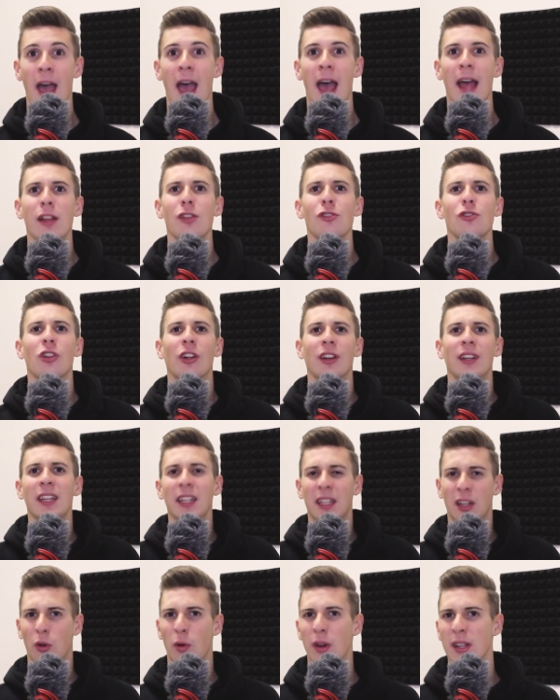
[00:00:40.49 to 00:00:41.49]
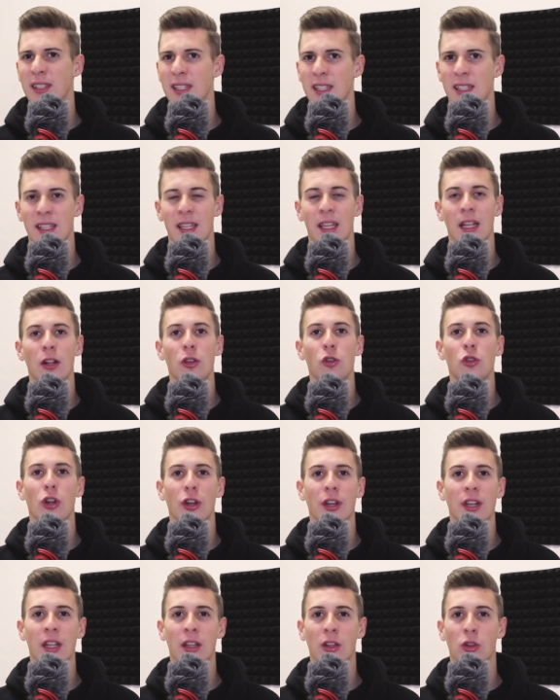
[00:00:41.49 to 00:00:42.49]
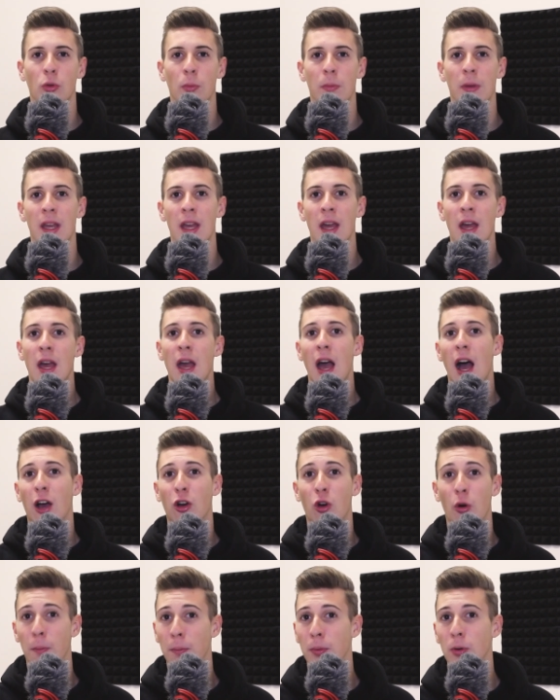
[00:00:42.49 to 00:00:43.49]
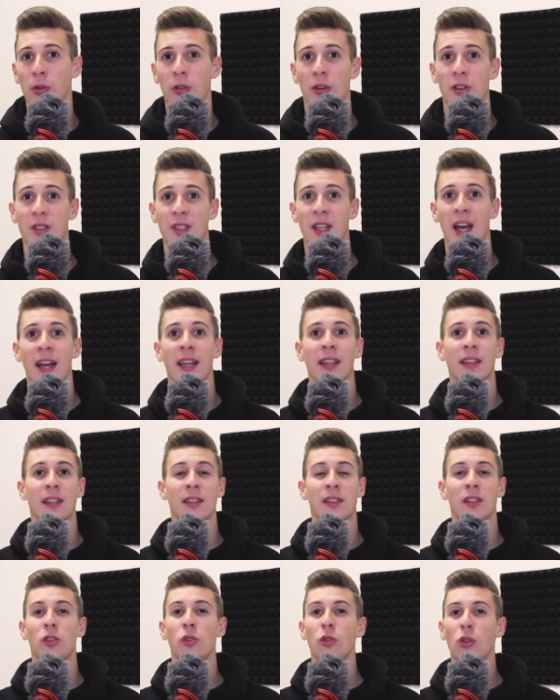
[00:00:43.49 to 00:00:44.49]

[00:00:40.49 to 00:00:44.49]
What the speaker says: And you don't need crazy skill, you don't need to be a computer scientist,